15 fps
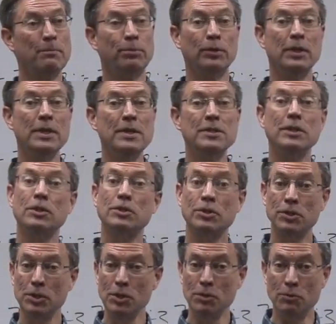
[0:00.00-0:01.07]
please
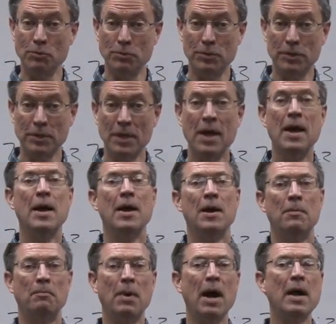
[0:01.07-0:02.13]
excuse
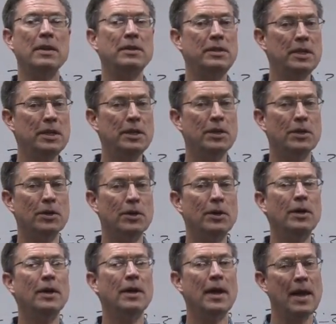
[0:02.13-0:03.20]
my
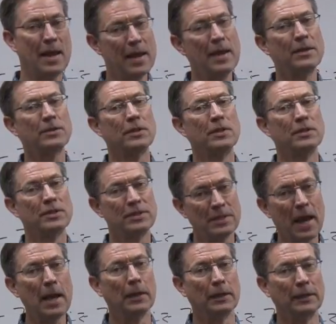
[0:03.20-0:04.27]
dear Aunt
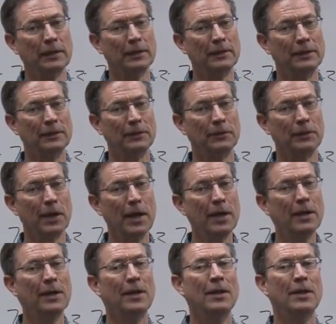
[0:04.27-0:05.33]
Sally,
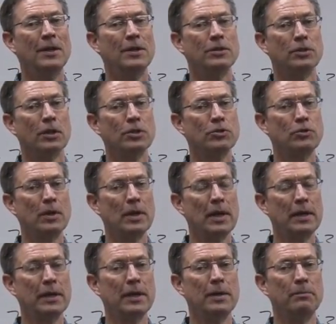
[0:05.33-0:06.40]
okay? So let's try that
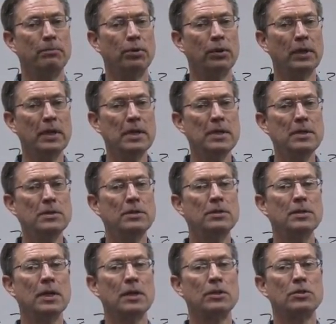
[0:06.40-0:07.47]
again.
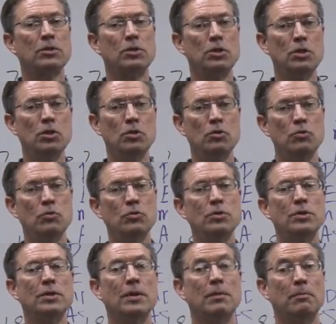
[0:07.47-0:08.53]
Please excuse